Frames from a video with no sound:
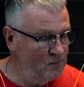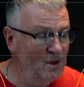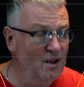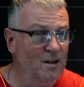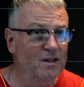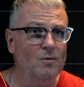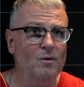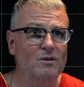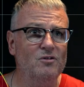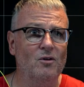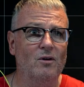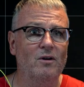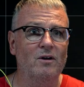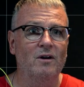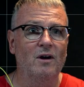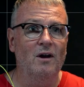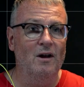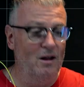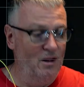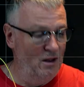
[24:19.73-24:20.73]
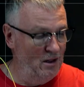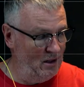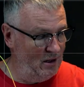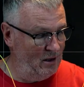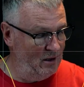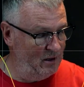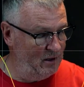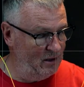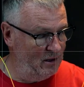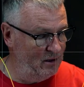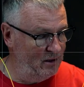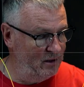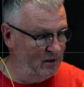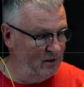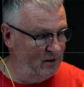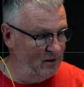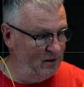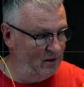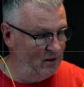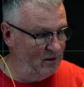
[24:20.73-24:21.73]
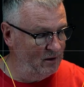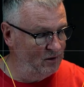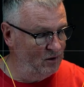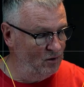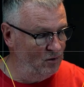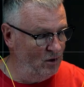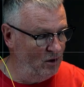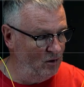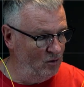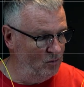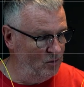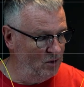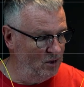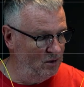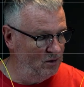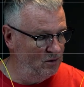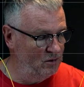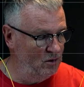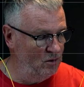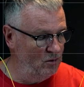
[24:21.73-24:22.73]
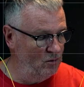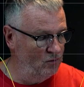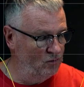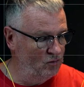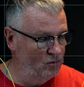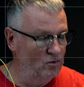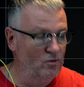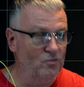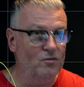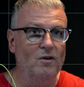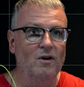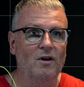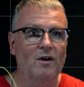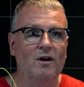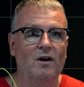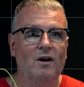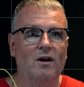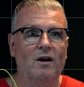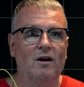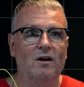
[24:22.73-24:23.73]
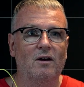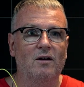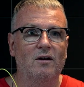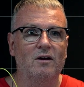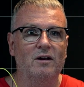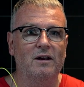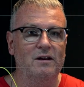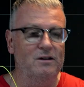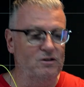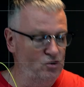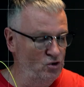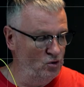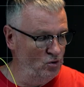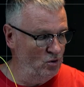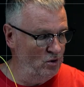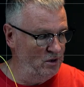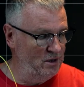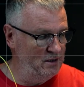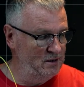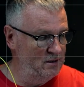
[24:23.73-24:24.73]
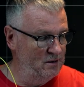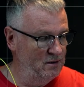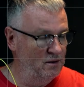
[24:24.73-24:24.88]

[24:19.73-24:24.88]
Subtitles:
Anyway, so I do hope that you sort of enjoyed